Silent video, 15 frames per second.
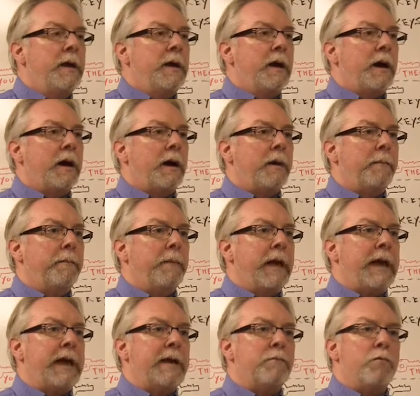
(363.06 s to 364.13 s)

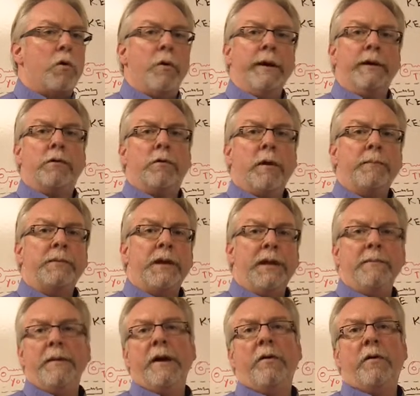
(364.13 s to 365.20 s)
and will encrypt
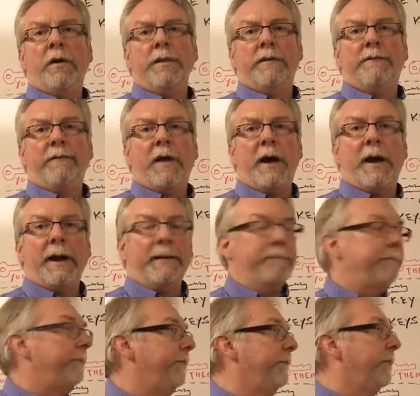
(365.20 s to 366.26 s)
email on the fly.
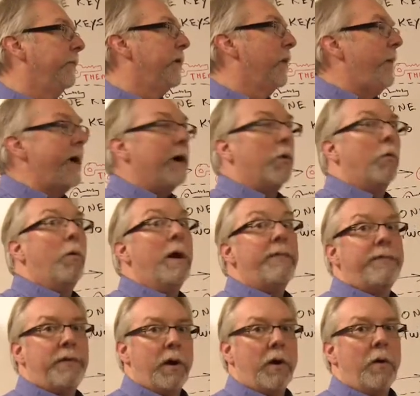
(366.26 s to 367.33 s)
No matter
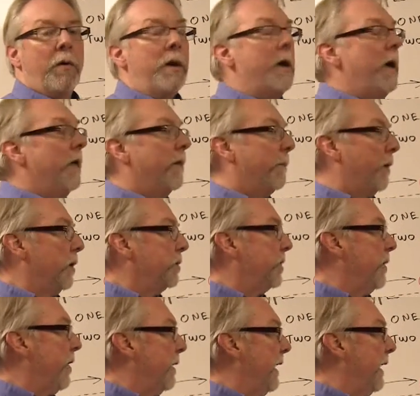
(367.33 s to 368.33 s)
what, though, the person on